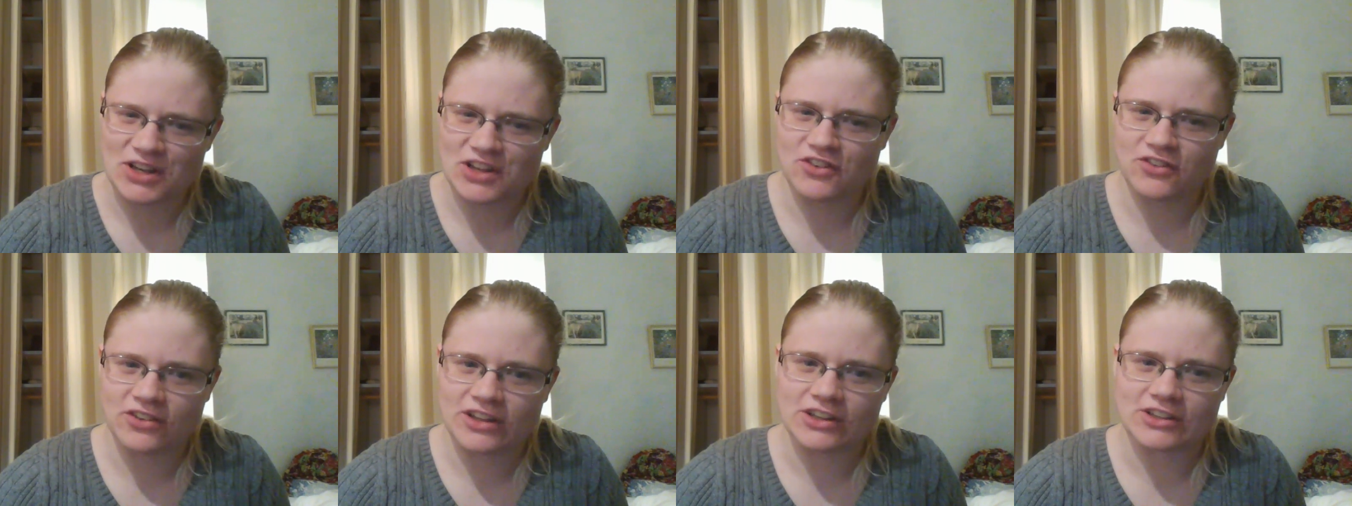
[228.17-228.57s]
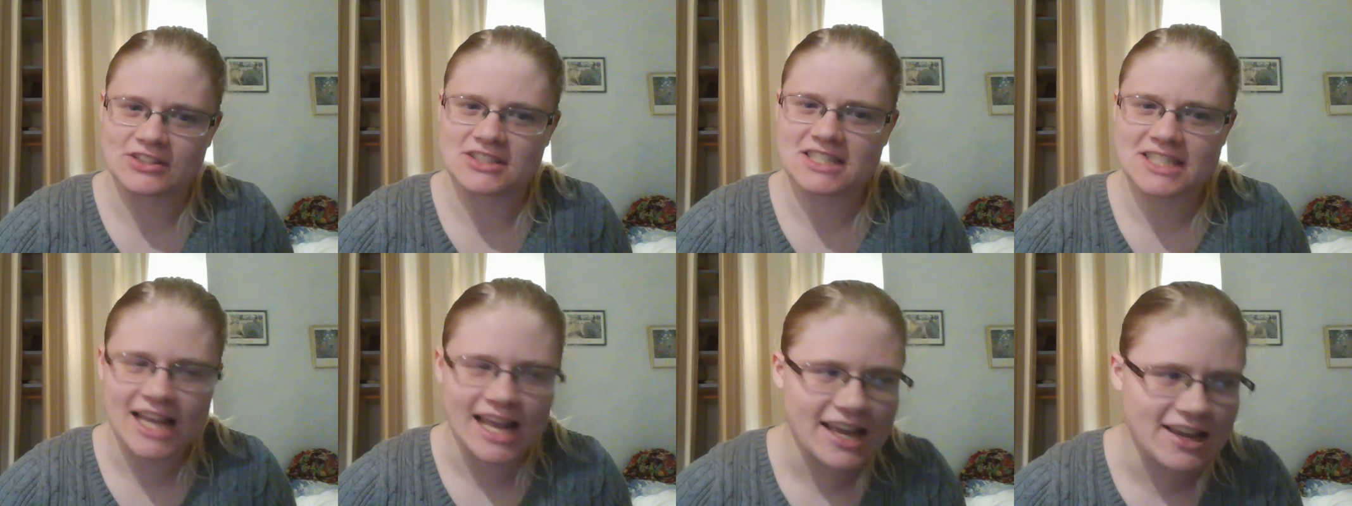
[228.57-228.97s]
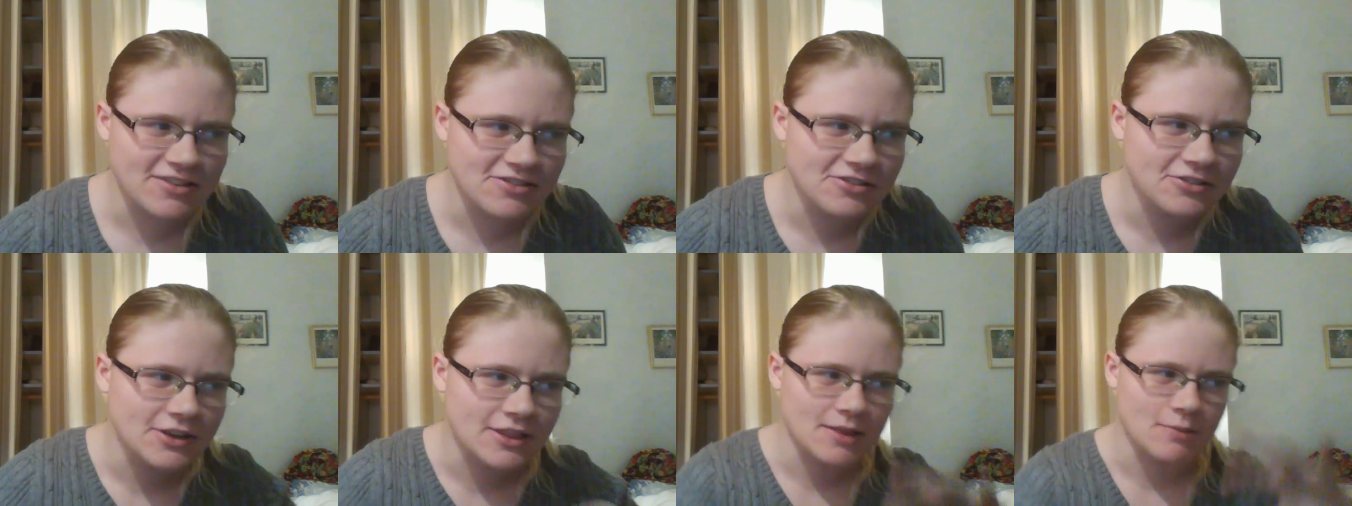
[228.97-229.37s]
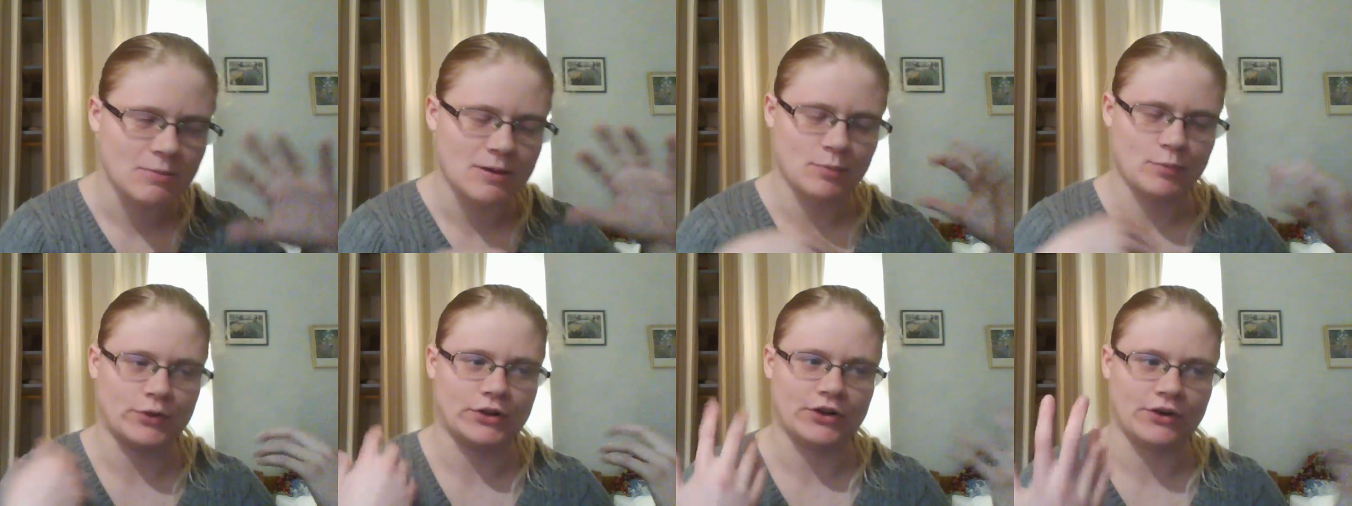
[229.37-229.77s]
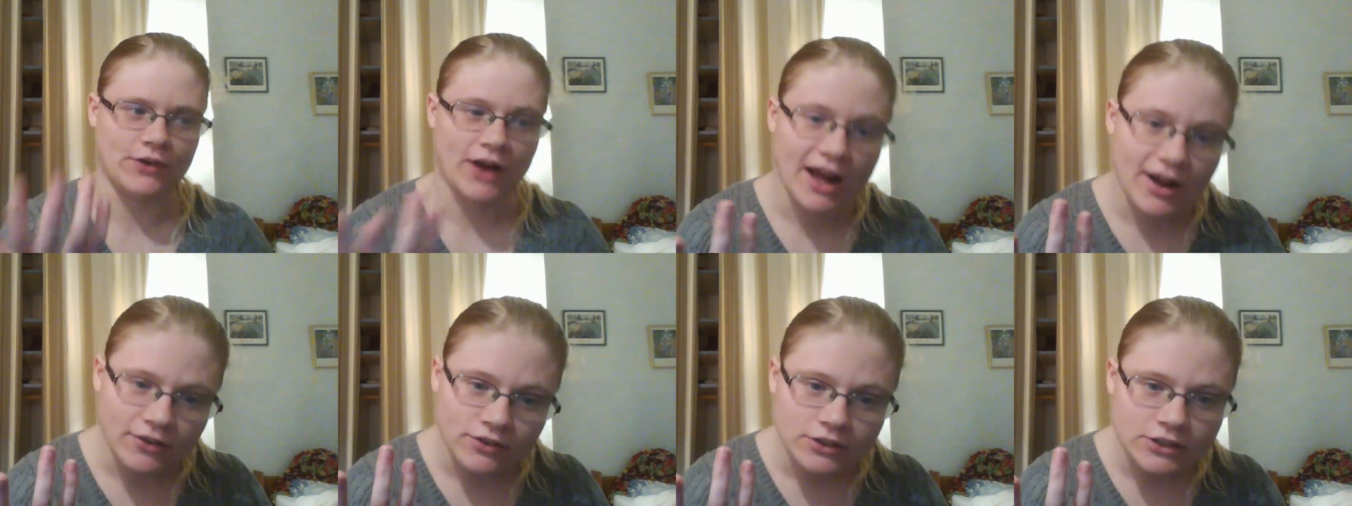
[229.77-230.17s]
you feel safe with the people
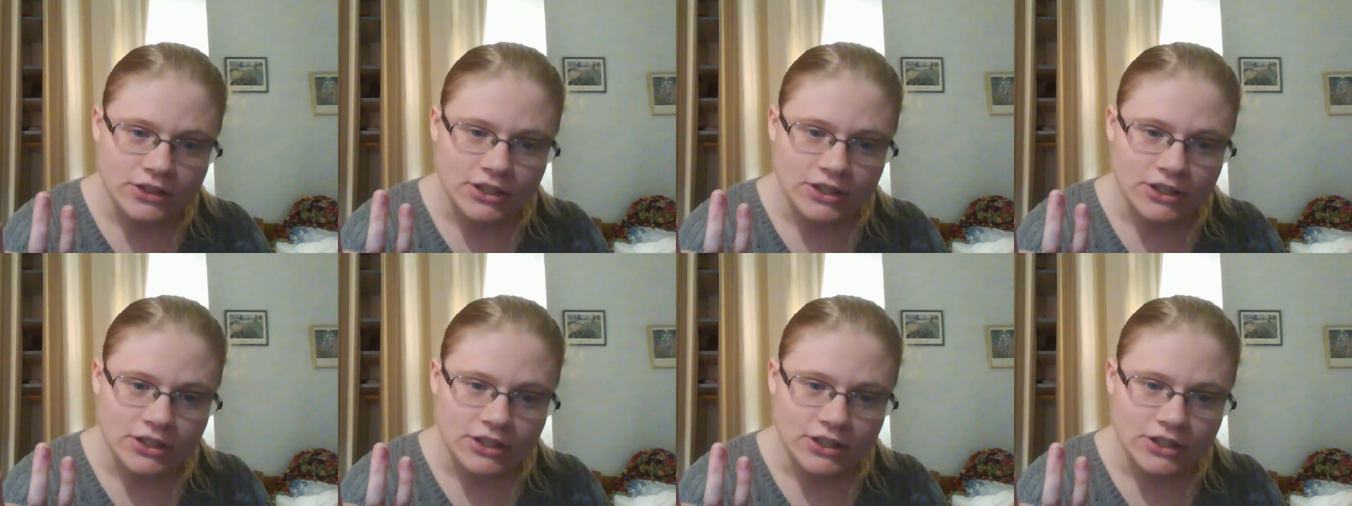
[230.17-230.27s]
around